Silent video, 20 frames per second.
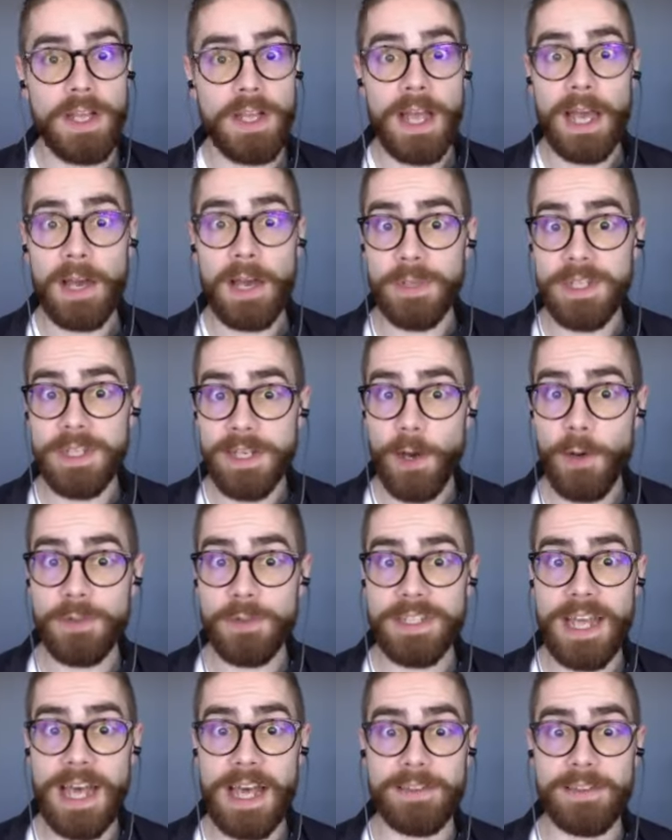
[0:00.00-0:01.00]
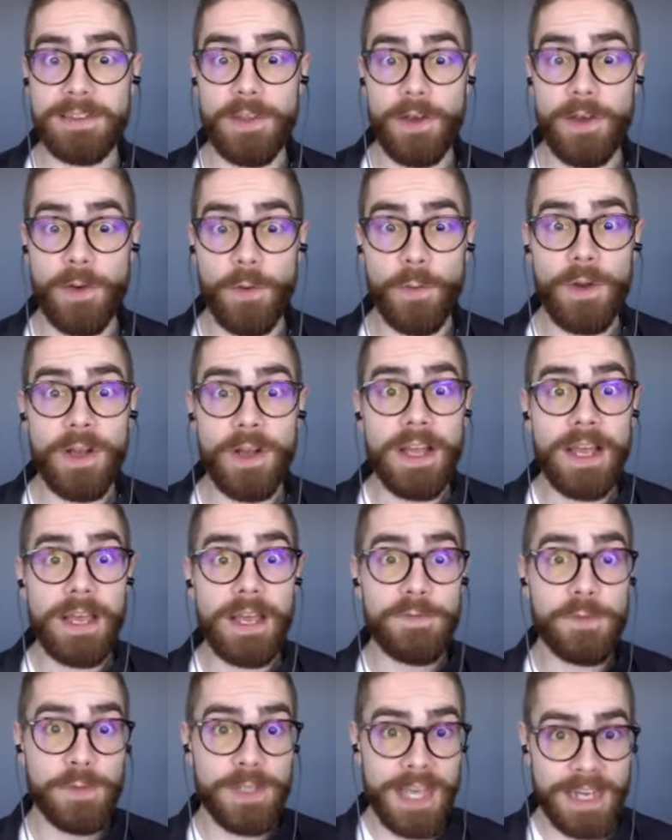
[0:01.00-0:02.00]
And we know that, though,
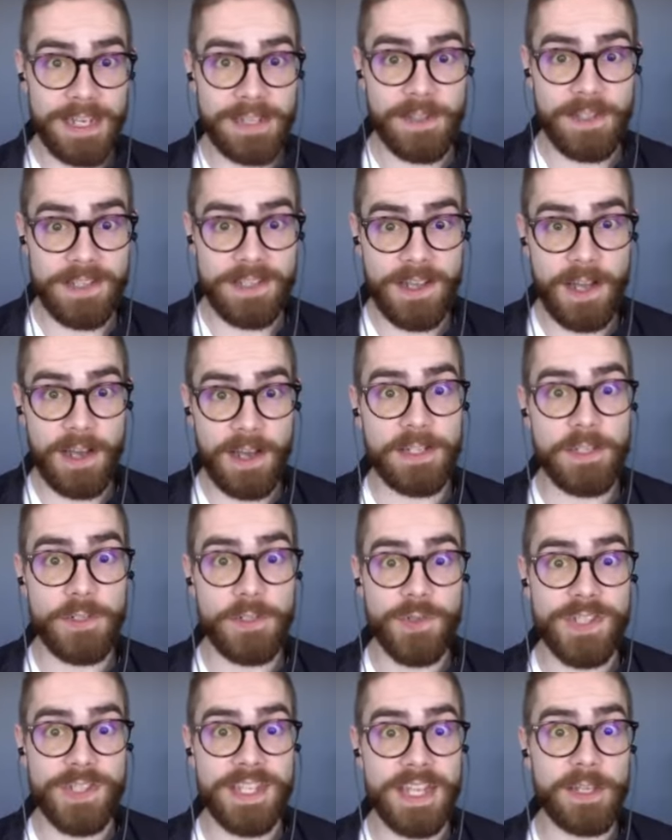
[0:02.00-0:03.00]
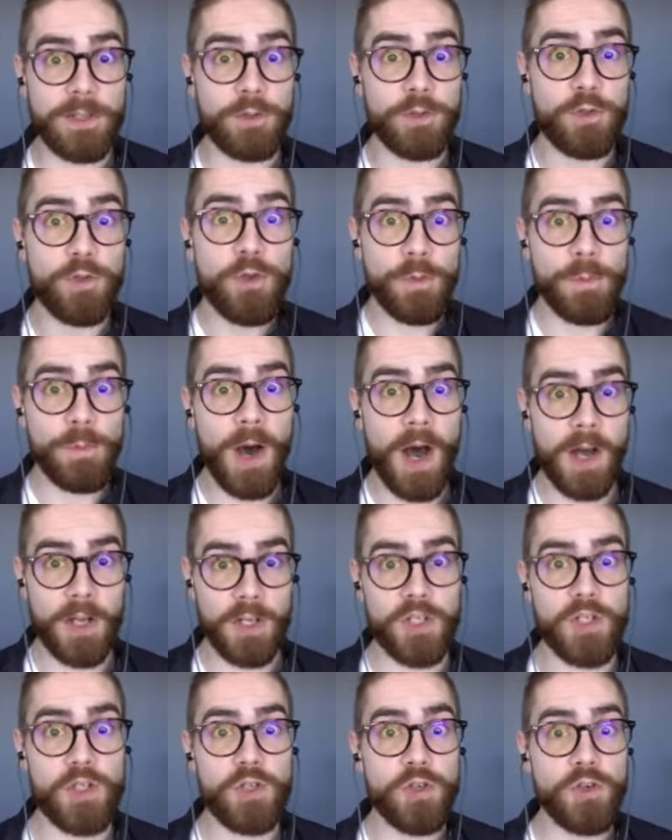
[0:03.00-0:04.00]
if you get in the sun and you stay too
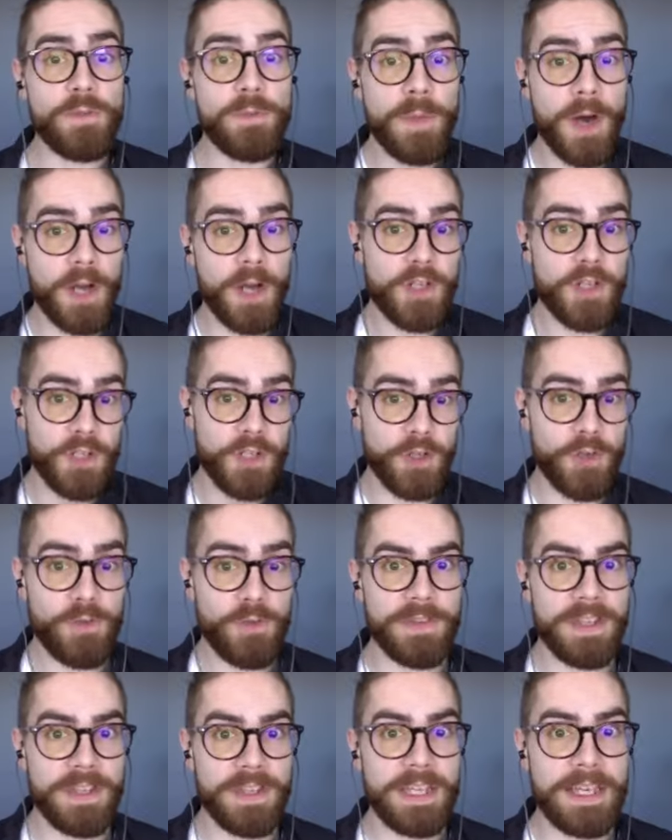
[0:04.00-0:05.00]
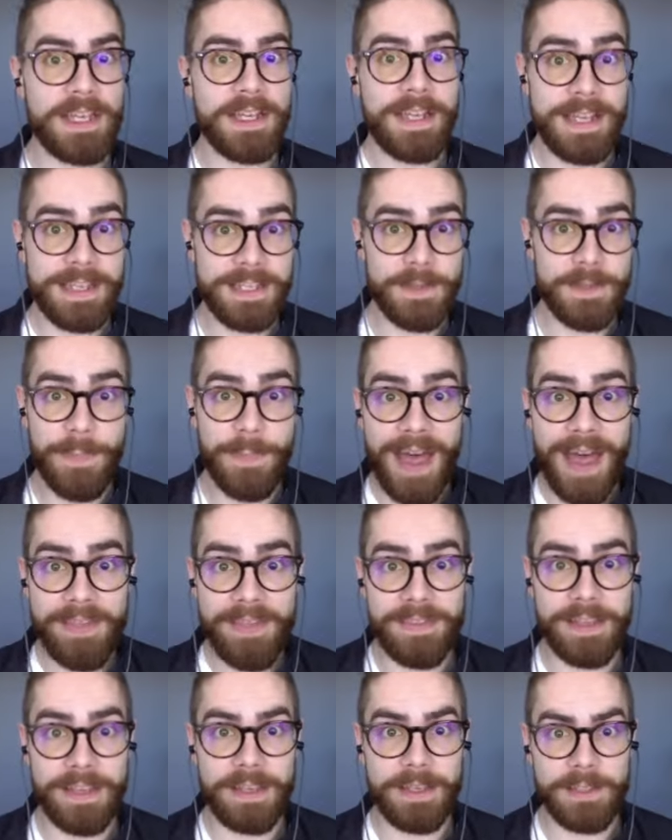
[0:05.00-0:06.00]
much UV is a bad
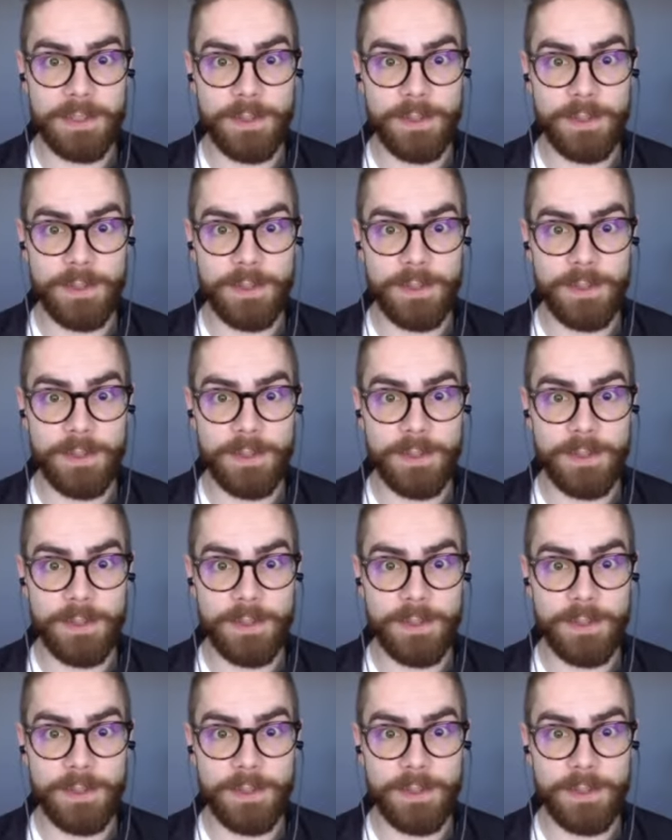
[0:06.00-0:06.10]
thing.